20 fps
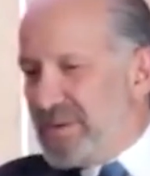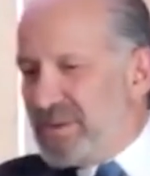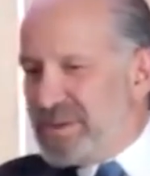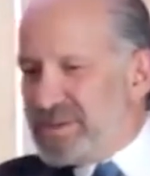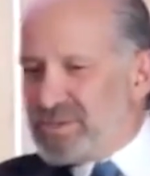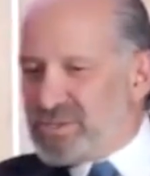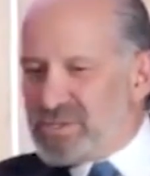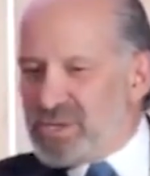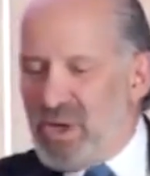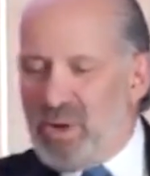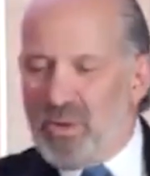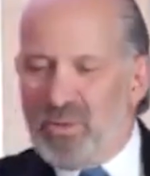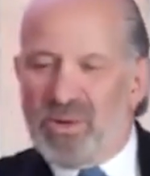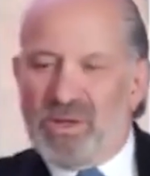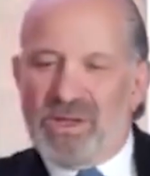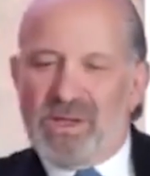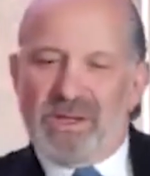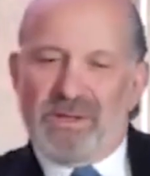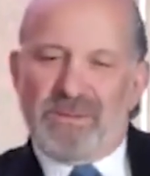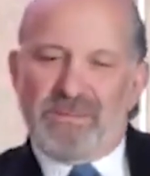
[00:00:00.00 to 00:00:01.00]
Right?
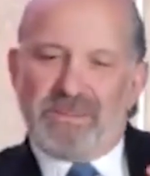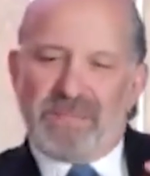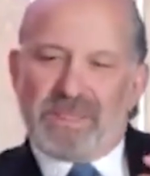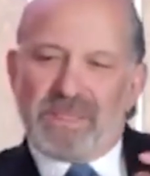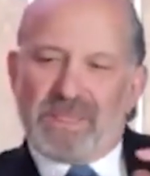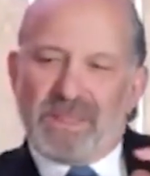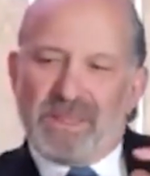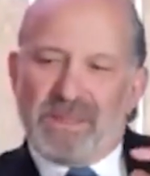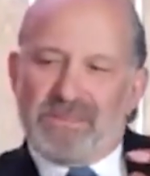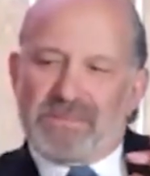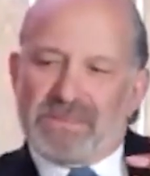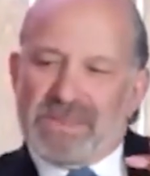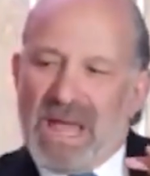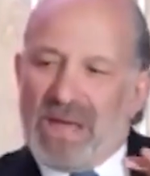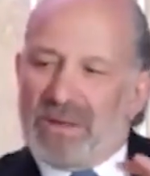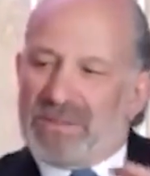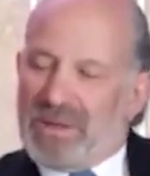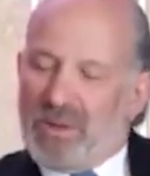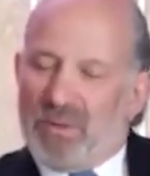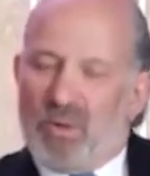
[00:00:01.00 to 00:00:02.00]
So
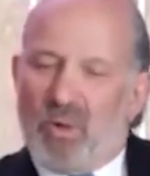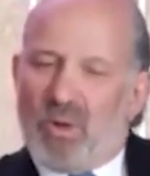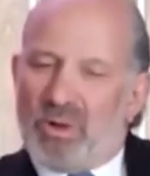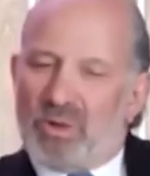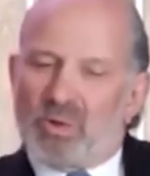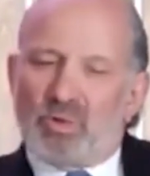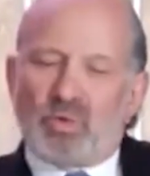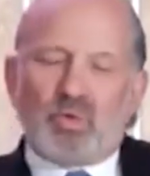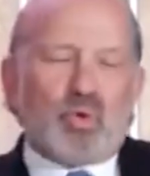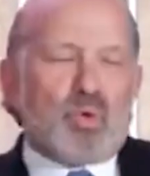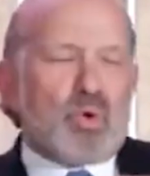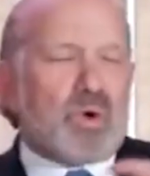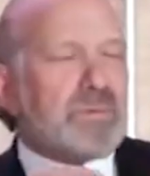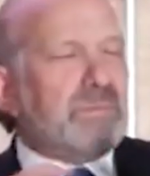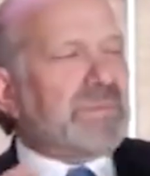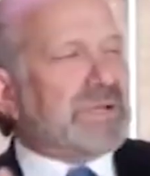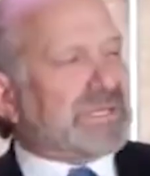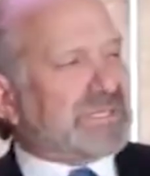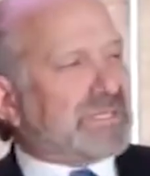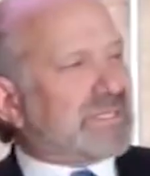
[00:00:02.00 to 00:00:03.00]
now there are
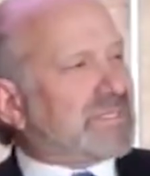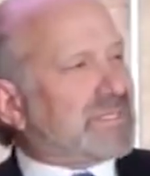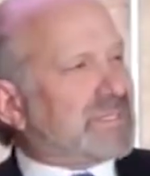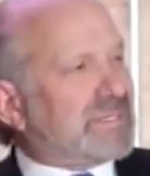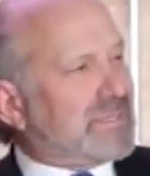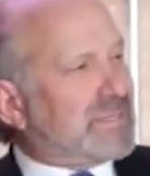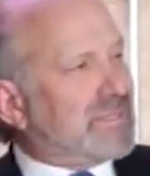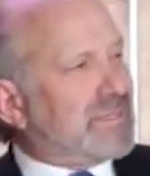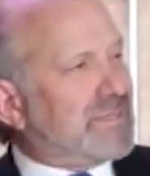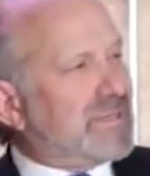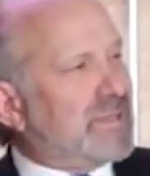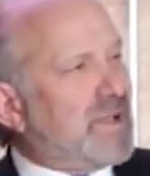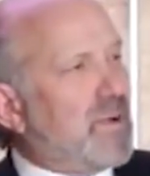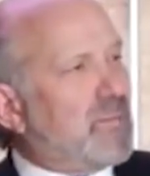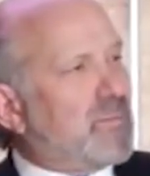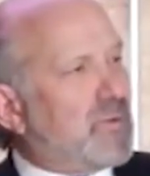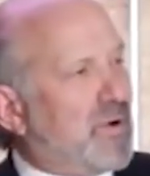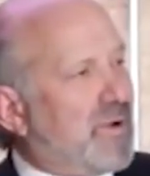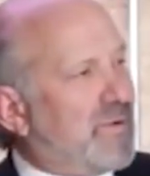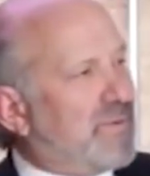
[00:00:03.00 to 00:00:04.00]
enormous
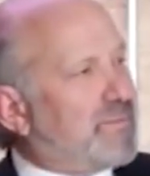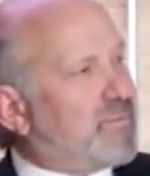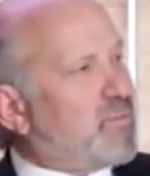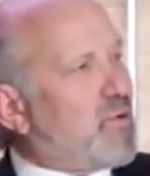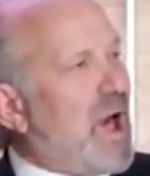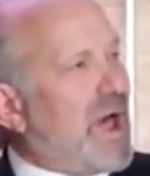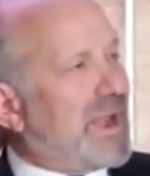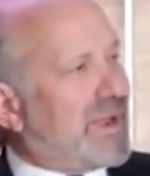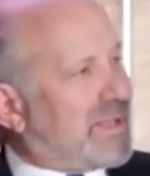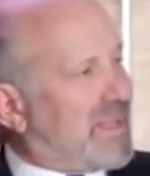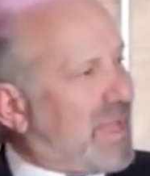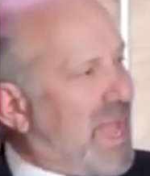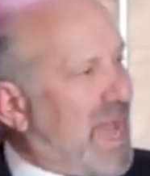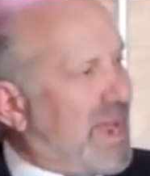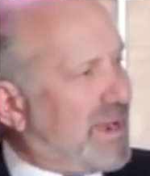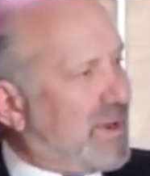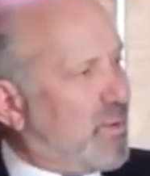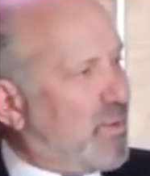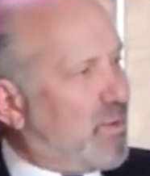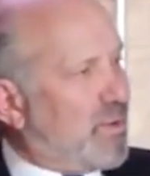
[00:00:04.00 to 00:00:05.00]
number of product
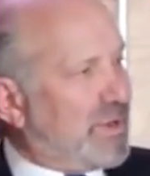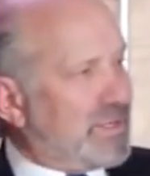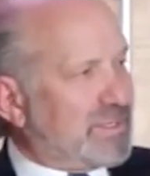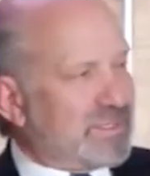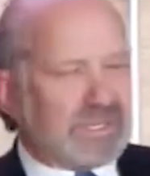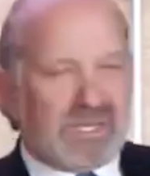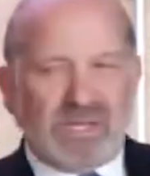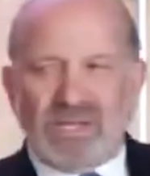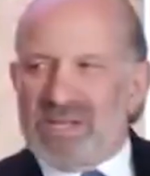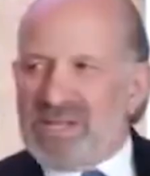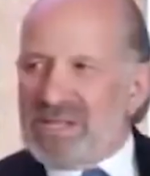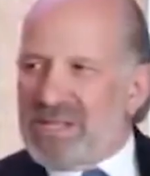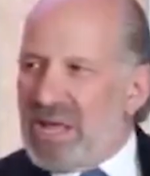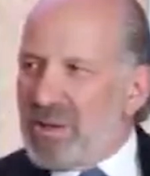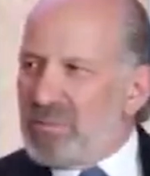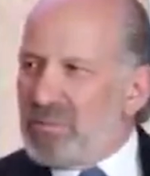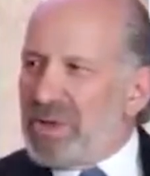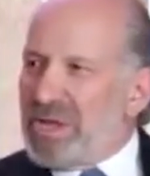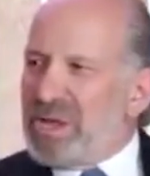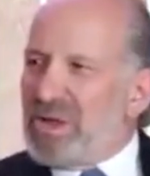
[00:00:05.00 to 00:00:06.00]
categories
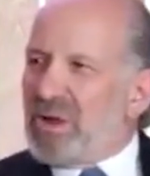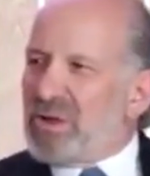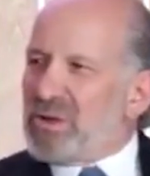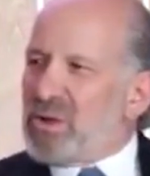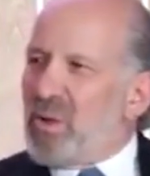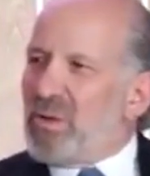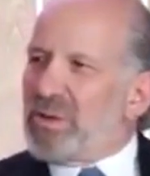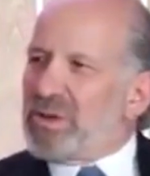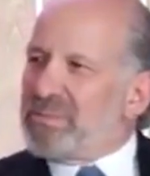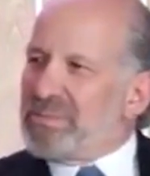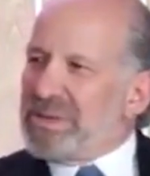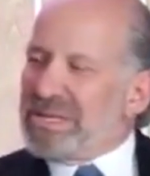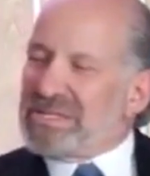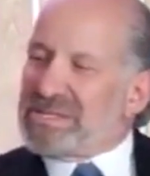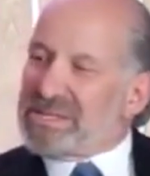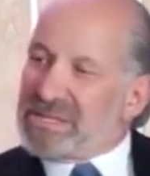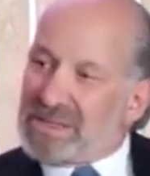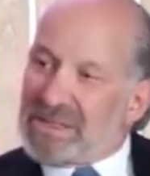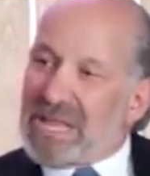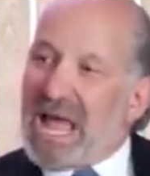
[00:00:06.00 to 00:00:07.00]
that we are going to be
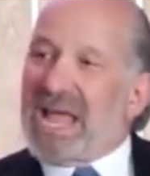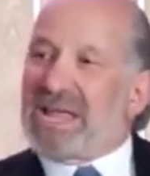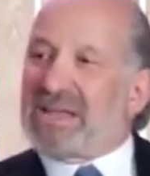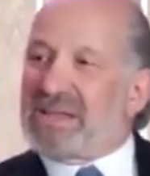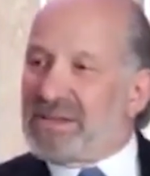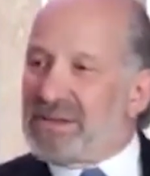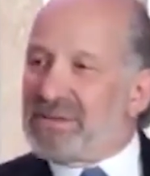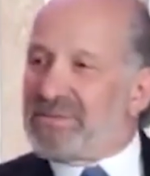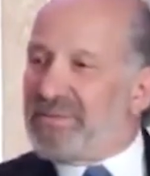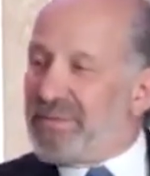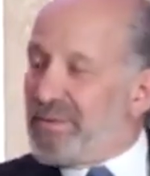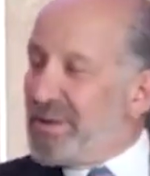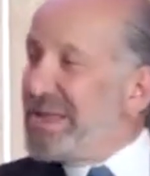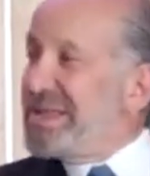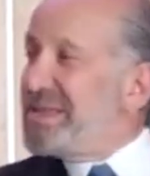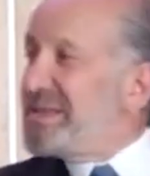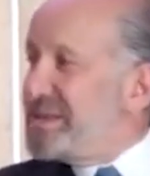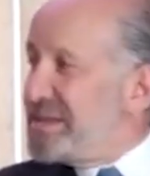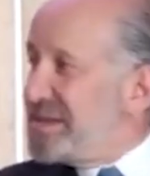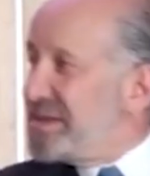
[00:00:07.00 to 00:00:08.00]
delighted for
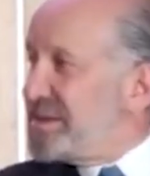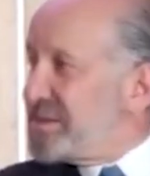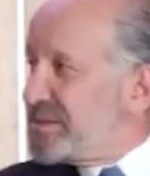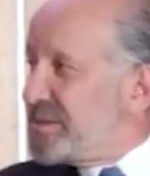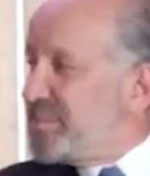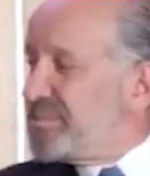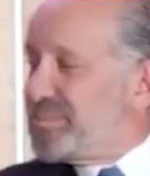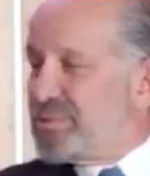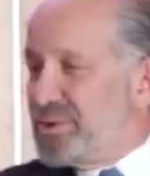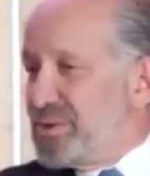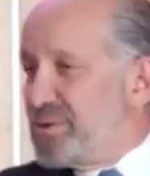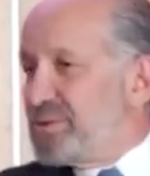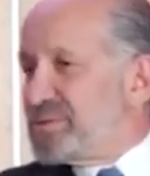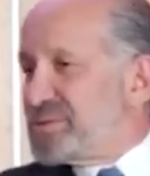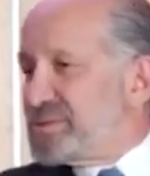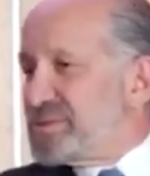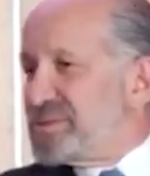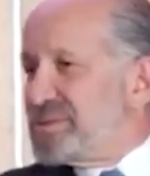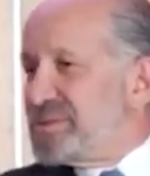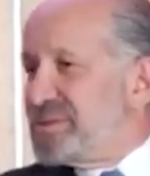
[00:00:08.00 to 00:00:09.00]
India to
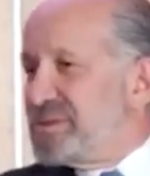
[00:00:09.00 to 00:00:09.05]
produce.